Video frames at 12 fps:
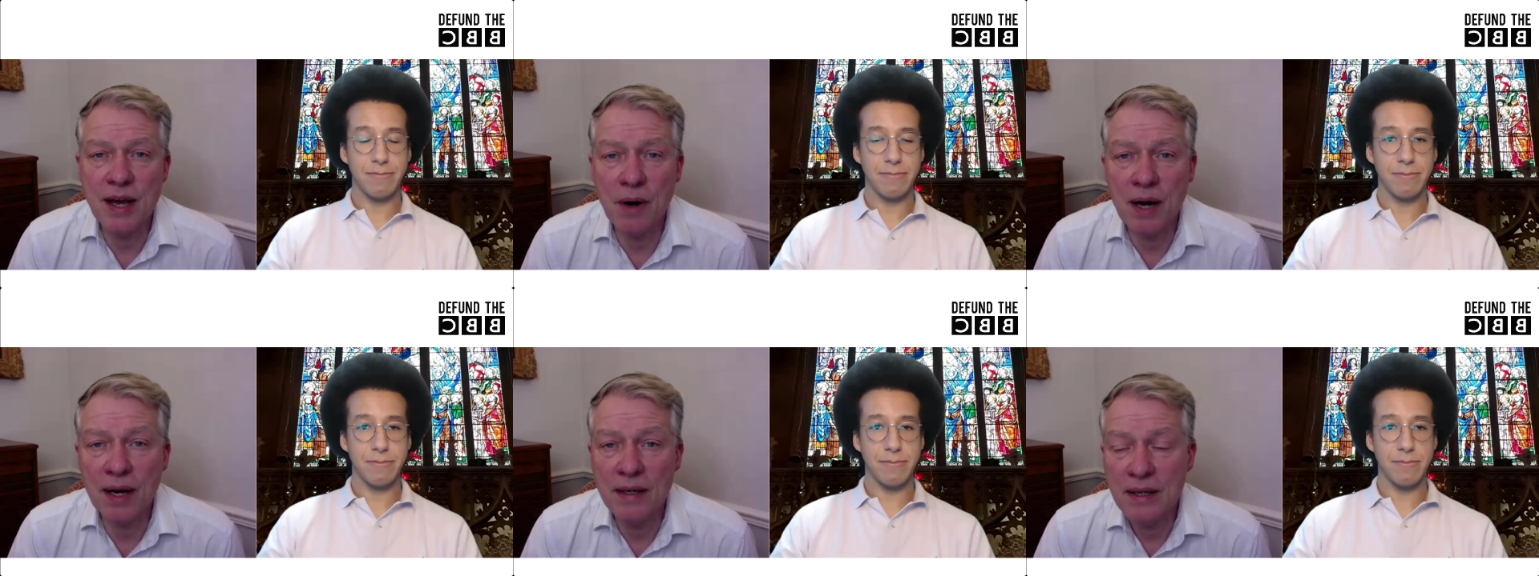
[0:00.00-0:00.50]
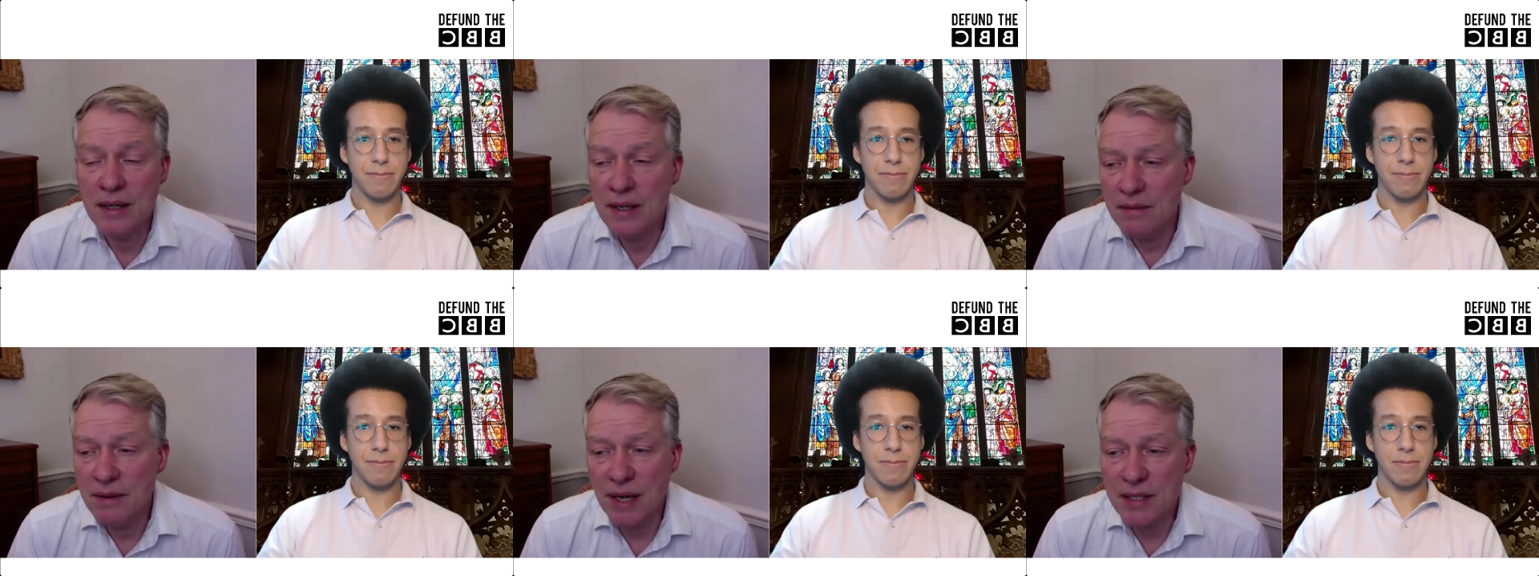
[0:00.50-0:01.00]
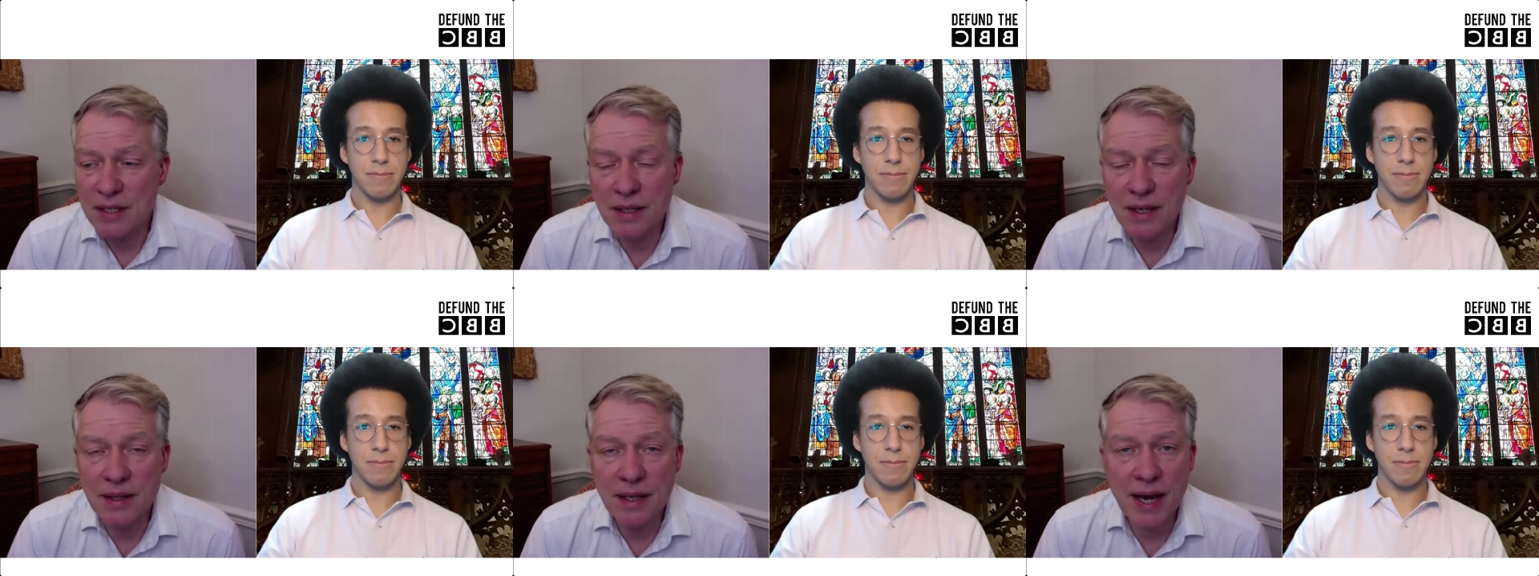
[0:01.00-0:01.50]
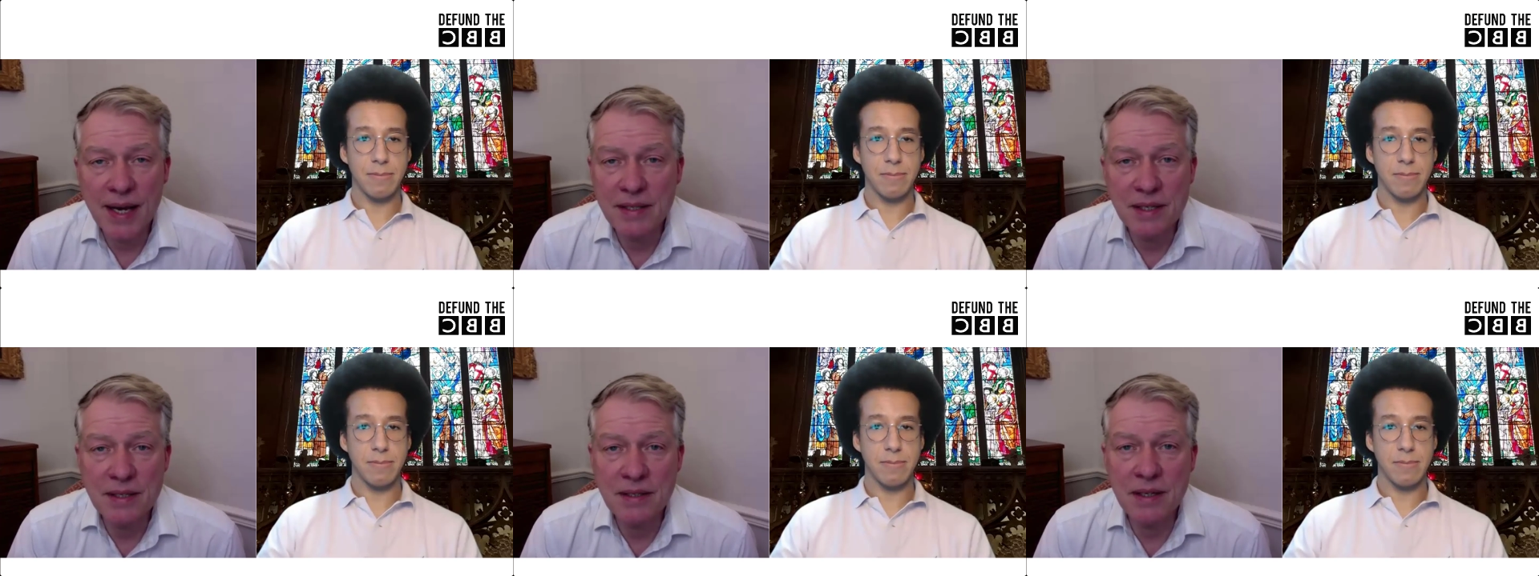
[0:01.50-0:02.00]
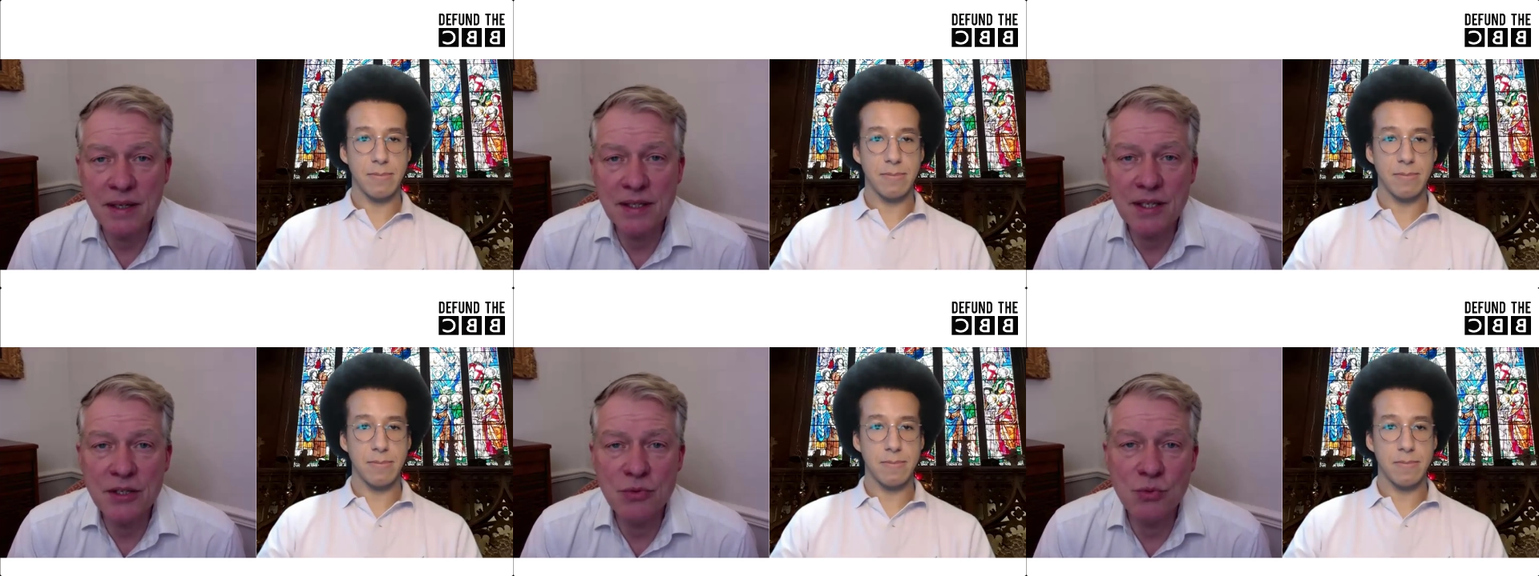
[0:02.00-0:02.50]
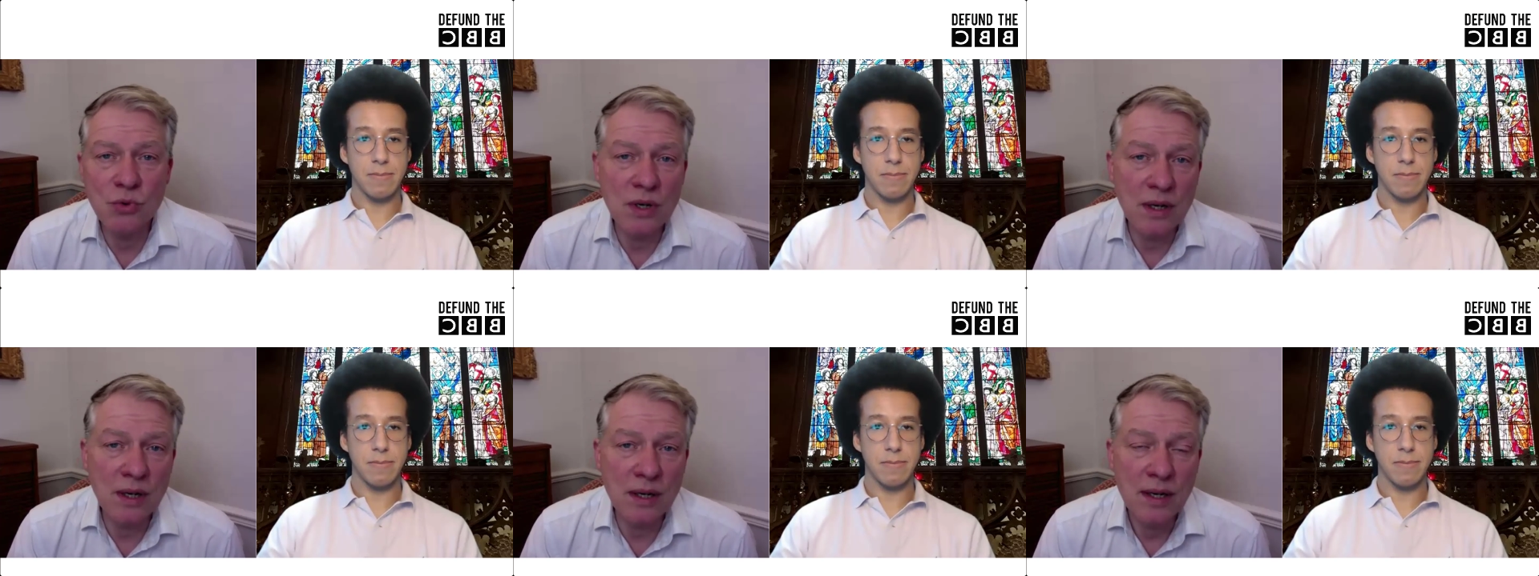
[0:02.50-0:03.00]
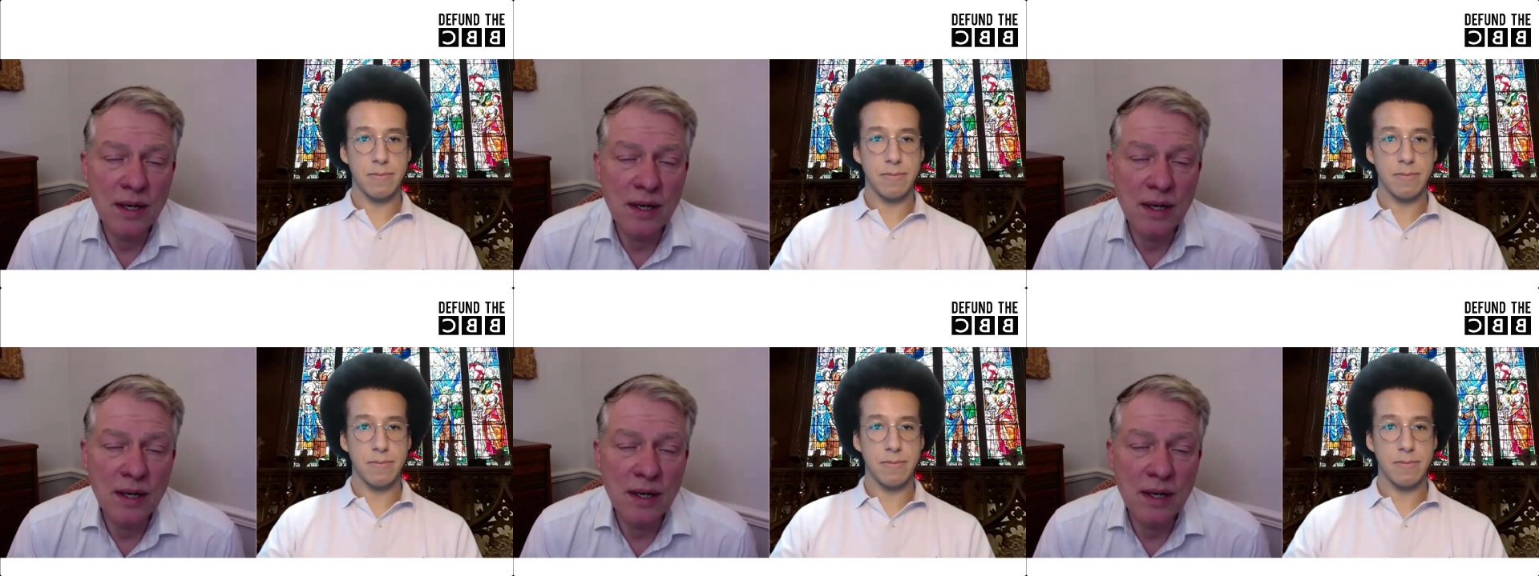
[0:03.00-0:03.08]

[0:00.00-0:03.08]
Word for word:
Speaker 1: where, yes, in, in the eighties and nineties were